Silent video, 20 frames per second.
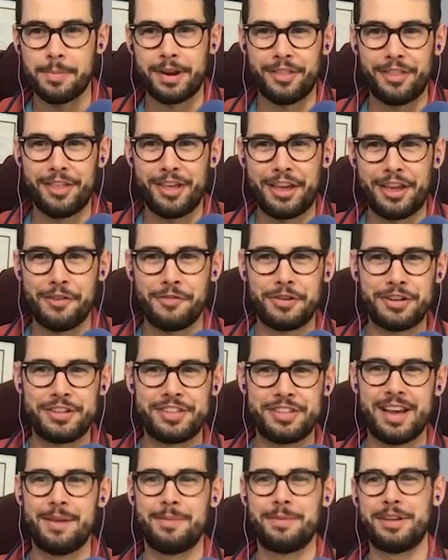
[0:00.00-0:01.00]
And I thank you for your
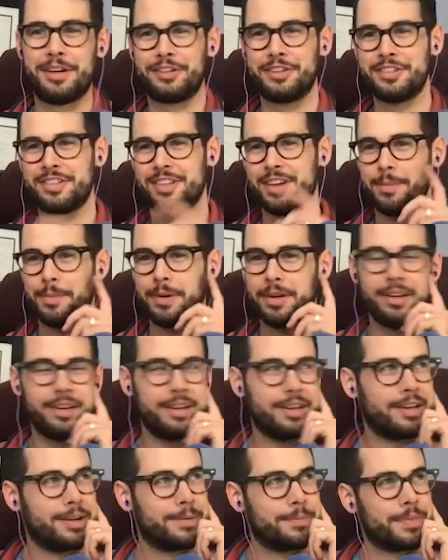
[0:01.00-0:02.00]
time, Dr. Sibert.
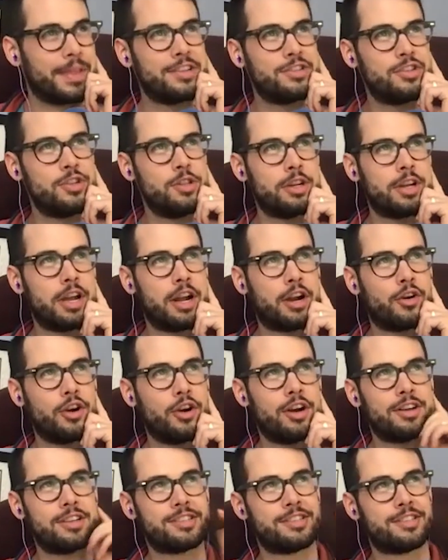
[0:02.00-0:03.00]
As you look
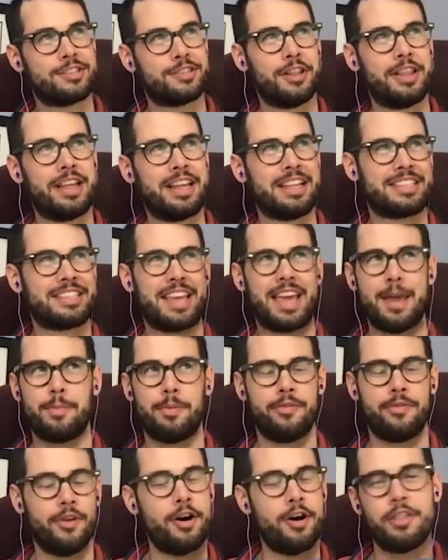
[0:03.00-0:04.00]
across the landscape
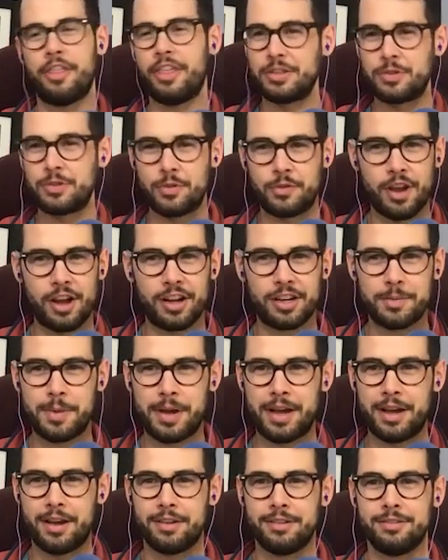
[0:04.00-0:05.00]
of all the things we've talked
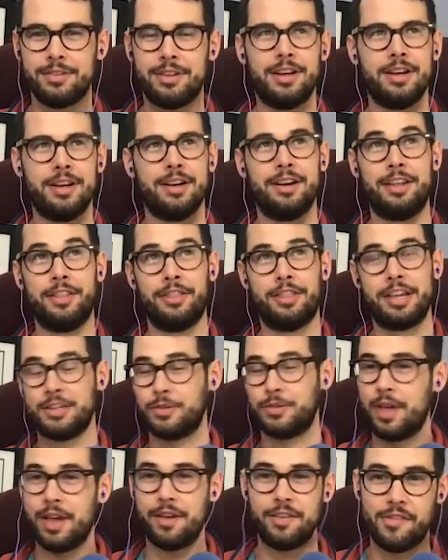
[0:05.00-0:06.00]
about and things
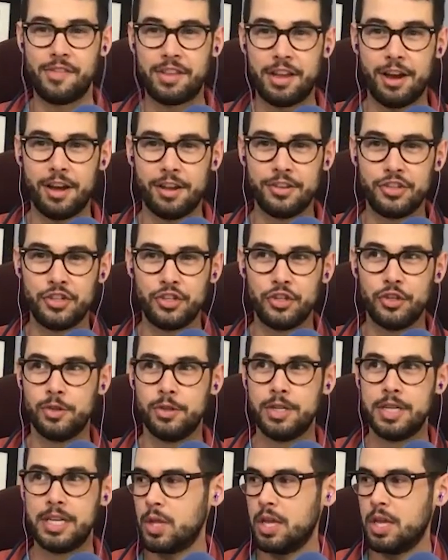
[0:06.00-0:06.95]
we haven't even gotten to,